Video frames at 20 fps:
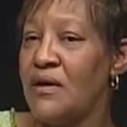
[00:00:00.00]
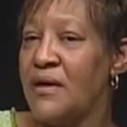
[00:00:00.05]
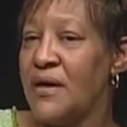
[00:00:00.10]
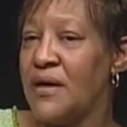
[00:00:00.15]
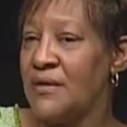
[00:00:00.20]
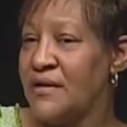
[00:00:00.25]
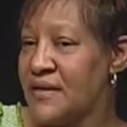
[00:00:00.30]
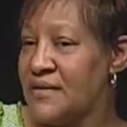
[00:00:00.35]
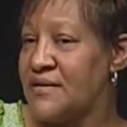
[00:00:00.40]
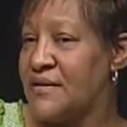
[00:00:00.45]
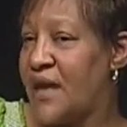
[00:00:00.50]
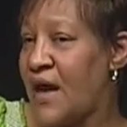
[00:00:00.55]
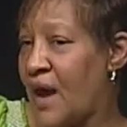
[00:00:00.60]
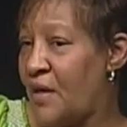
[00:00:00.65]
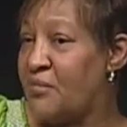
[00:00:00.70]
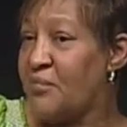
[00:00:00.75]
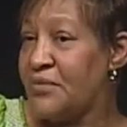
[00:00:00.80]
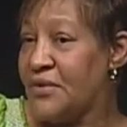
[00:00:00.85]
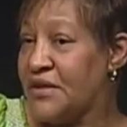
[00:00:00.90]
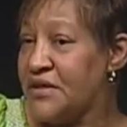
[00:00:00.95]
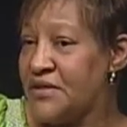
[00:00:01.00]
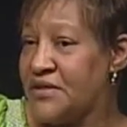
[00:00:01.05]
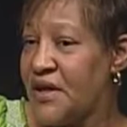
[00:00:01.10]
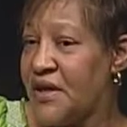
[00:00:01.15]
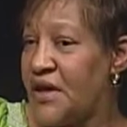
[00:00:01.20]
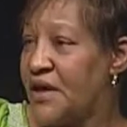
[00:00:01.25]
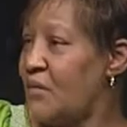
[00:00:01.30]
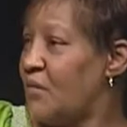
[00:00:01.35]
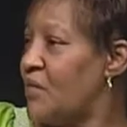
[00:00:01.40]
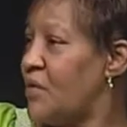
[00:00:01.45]
and they say, I
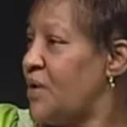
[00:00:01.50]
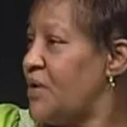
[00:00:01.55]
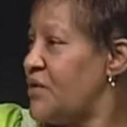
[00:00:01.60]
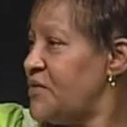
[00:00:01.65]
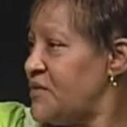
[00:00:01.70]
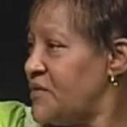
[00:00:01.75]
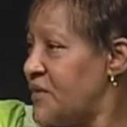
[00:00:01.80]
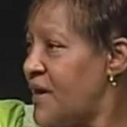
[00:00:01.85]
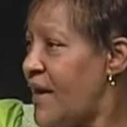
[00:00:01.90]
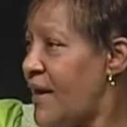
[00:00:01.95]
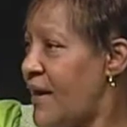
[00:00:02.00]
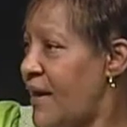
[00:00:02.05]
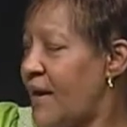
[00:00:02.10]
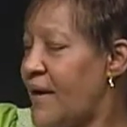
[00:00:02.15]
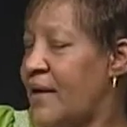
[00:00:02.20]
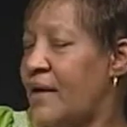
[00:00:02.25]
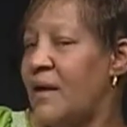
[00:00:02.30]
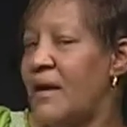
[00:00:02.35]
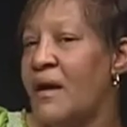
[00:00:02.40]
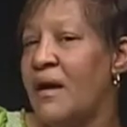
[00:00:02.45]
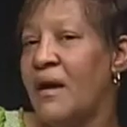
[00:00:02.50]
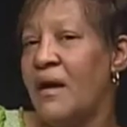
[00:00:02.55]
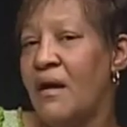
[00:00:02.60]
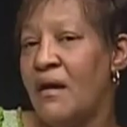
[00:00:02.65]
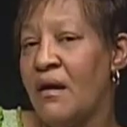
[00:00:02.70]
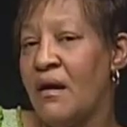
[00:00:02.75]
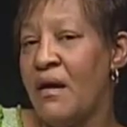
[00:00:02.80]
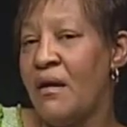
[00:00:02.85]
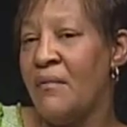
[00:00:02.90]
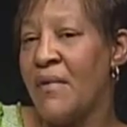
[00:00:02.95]
appreciate what you say.
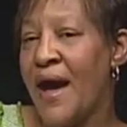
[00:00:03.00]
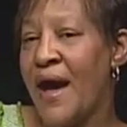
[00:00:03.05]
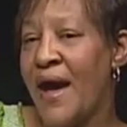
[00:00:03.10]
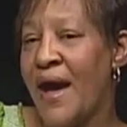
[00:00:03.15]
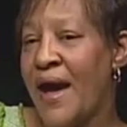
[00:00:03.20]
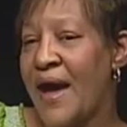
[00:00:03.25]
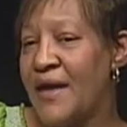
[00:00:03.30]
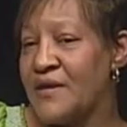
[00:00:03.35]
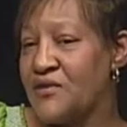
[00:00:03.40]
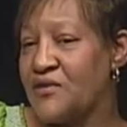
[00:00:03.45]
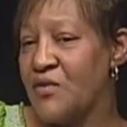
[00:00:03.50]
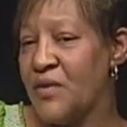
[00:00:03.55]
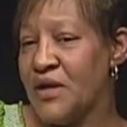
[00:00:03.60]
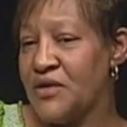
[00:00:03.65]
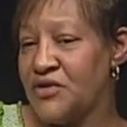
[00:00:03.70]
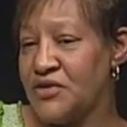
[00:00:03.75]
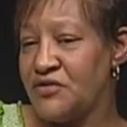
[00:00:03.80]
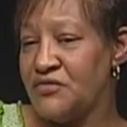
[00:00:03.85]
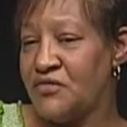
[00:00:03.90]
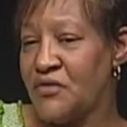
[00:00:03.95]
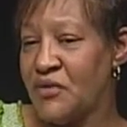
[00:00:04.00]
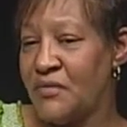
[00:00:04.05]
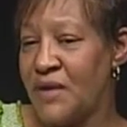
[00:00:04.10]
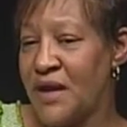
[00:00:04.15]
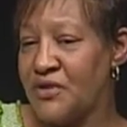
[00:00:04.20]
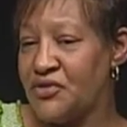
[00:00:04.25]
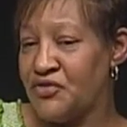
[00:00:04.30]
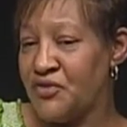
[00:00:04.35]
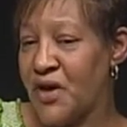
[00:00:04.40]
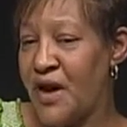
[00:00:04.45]
Um, I ask questions from,
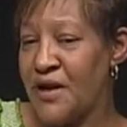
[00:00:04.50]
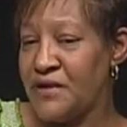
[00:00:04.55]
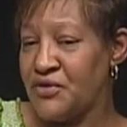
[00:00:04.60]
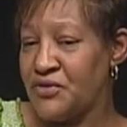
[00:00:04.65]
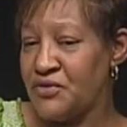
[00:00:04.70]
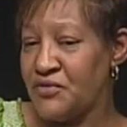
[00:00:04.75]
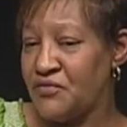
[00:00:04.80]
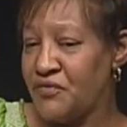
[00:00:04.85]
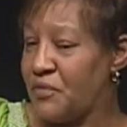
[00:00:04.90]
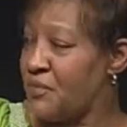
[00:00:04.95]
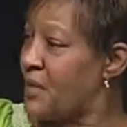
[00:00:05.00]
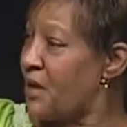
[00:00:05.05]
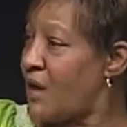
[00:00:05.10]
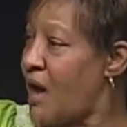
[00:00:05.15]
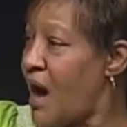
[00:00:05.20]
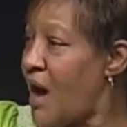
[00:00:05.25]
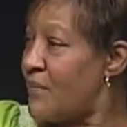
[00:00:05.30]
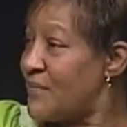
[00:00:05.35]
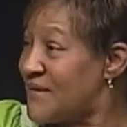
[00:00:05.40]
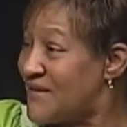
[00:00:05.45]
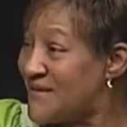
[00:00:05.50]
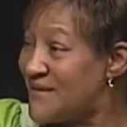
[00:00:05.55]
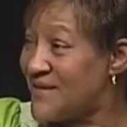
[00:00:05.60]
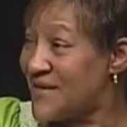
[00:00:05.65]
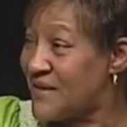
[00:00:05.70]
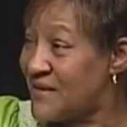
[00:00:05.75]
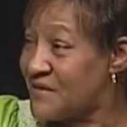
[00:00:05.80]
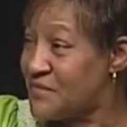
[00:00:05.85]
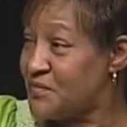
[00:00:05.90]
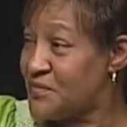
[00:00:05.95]
I try to, from a common
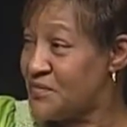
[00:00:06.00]
sense